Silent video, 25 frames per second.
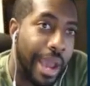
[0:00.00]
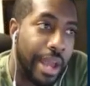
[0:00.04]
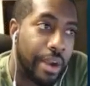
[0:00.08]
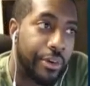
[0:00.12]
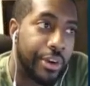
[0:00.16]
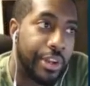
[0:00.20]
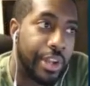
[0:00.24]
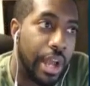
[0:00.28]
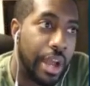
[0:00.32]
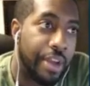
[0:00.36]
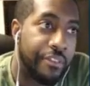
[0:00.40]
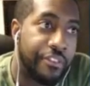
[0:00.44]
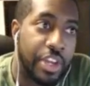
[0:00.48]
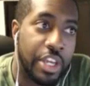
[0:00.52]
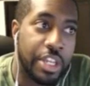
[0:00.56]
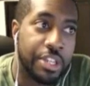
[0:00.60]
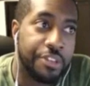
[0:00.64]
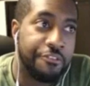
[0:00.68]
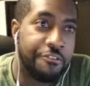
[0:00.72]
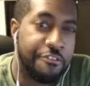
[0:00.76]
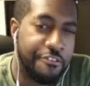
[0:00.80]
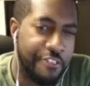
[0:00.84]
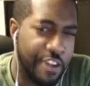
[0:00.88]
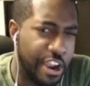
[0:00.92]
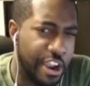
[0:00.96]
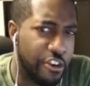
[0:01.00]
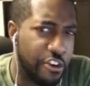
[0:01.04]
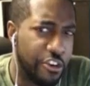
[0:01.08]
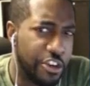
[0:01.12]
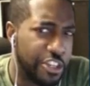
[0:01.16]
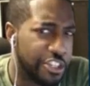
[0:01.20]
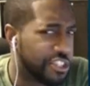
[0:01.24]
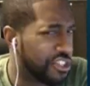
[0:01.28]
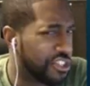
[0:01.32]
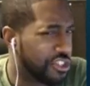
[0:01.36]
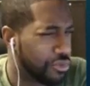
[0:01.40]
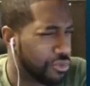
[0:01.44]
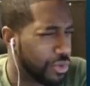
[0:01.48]
battery life, it
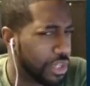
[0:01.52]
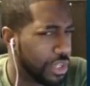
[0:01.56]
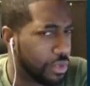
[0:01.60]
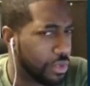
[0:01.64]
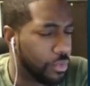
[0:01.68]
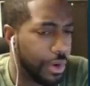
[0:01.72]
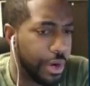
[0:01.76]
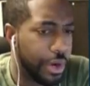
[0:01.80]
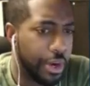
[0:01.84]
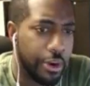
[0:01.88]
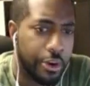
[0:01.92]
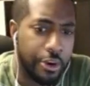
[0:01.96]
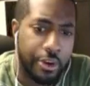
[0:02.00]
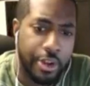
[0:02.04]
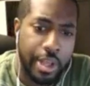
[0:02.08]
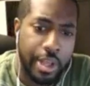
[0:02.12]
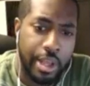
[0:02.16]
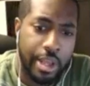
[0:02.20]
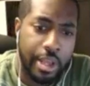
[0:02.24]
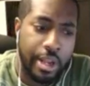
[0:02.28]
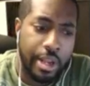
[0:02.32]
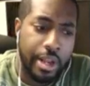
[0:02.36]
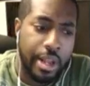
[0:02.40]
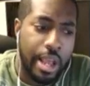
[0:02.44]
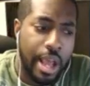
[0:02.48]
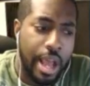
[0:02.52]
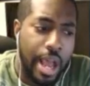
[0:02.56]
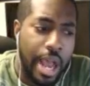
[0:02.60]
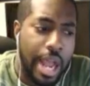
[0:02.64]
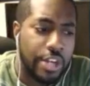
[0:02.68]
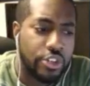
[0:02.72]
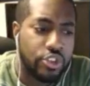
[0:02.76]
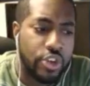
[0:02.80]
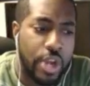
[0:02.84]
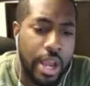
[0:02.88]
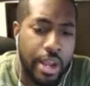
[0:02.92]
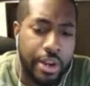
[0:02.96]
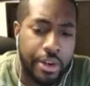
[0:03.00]
varies. It's really weird, and
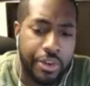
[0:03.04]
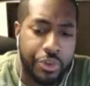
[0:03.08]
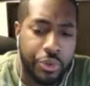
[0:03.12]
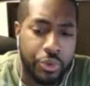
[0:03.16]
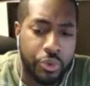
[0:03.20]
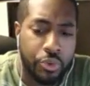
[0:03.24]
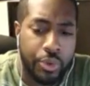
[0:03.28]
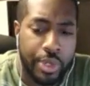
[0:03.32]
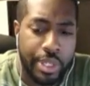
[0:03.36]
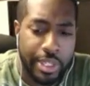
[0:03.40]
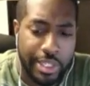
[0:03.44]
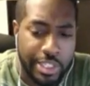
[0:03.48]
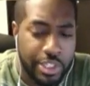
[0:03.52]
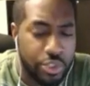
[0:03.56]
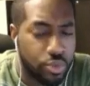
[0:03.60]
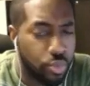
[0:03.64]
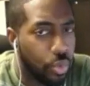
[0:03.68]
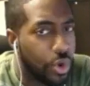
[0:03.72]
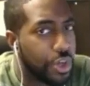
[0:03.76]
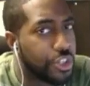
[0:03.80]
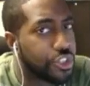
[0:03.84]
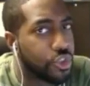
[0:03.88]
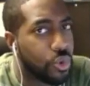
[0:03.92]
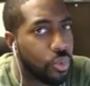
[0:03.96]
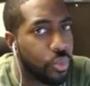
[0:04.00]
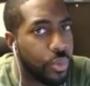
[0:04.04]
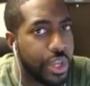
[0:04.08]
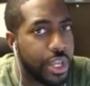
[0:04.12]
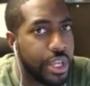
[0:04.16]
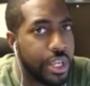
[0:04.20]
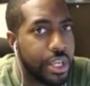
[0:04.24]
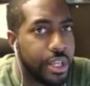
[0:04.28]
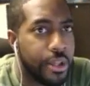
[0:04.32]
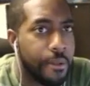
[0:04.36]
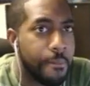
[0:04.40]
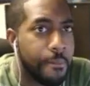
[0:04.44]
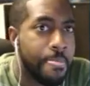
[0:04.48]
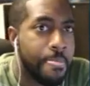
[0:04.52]
I try to at least once a
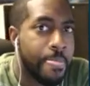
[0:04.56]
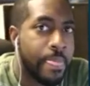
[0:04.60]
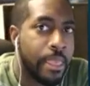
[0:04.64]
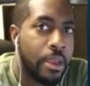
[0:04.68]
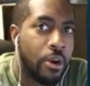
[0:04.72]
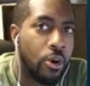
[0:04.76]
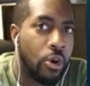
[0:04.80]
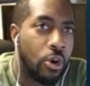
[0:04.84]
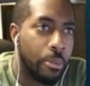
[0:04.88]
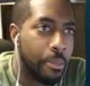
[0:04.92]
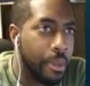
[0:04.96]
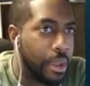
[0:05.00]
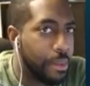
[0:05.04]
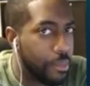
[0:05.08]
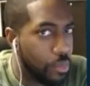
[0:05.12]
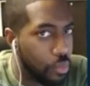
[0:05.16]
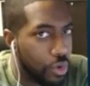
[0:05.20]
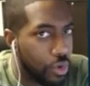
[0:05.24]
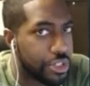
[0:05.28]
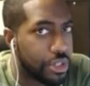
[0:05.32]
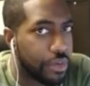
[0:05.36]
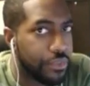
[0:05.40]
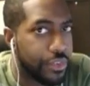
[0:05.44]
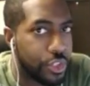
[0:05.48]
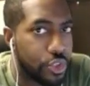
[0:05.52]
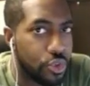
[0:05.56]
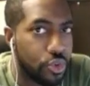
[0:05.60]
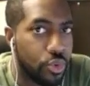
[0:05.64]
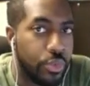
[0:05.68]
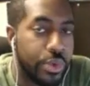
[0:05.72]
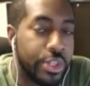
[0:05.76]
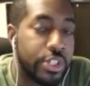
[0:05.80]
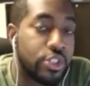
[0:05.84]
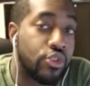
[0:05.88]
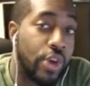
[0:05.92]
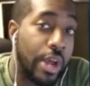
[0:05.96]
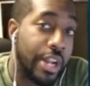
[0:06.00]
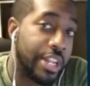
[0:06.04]
week or maybe once every 2
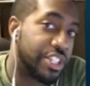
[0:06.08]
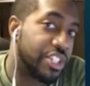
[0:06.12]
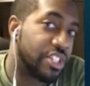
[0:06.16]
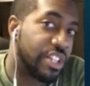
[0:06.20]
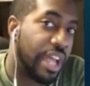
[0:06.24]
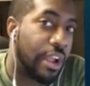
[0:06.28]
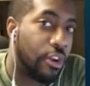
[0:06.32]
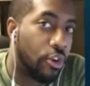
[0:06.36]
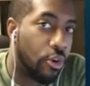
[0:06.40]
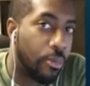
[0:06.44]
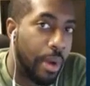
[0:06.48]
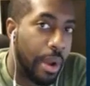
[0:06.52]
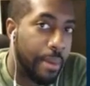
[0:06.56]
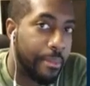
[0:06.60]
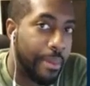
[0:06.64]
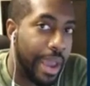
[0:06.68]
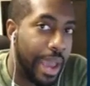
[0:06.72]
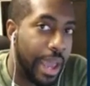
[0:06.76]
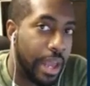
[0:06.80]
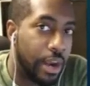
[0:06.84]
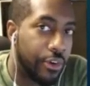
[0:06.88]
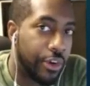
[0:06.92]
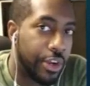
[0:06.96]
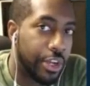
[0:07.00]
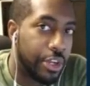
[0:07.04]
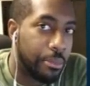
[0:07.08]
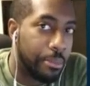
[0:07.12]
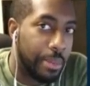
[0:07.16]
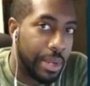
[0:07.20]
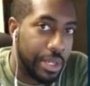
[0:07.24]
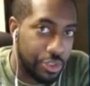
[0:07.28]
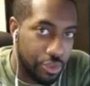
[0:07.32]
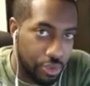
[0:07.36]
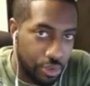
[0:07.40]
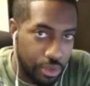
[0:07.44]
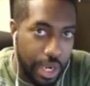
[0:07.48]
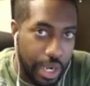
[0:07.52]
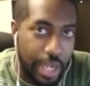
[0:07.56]
weeks try to cycle my battery to
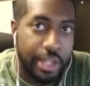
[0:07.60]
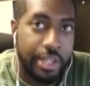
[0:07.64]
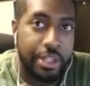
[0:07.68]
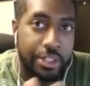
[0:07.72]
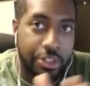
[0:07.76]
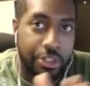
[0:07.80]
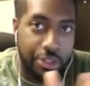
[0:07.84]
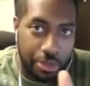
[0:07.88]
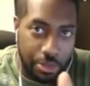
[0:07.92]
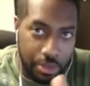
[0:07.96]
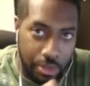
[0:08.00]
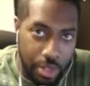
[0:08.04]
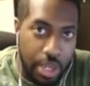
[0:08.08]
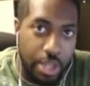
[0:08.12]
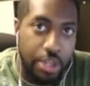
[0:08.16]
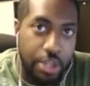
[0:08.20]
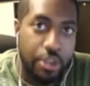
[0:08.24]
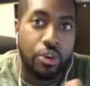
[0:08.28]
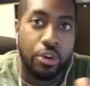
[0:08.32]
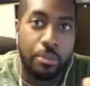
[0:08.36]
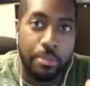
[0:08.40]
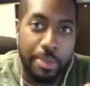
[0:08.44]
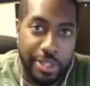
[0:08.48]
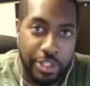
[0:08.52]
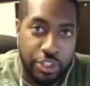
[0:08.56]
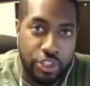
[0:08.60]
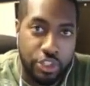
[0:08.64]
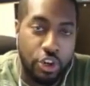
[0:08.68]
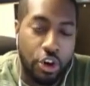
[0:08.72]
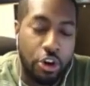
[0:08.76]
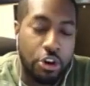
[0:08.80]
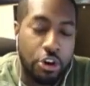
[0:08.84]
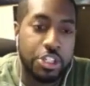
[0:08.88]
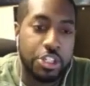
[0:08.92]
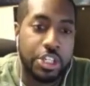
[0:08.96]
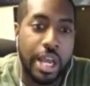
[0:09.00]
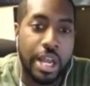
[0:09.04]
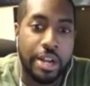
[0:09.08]
make sure that I can get the best
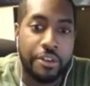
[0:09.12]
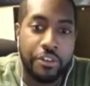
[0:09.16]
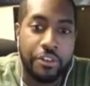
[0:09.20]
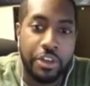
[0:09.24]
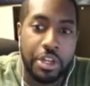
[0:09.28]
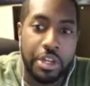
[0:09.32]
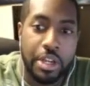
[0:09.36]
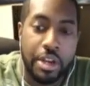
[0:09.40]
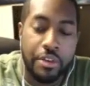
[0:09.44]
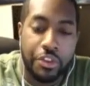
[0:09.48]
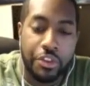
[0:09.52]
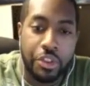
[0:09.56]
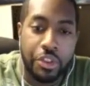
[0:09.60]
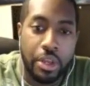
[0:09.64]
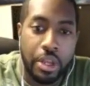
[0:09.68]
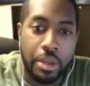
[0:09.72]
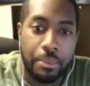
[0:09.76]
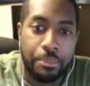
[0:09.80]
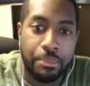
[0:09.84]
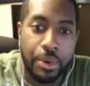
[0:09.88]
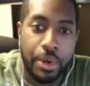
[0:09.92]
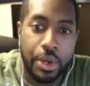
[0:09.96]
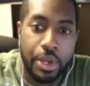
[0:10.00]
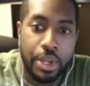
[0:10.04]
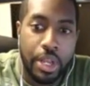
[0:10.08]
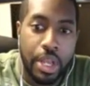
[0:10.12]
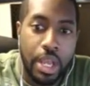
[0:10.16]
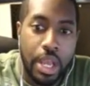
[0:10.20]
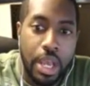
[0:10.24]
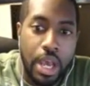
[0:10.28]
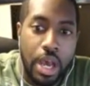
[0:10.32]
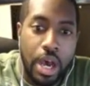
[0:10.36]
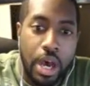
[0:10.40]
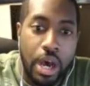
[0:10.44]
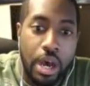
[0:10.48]
charge out of it and everything. But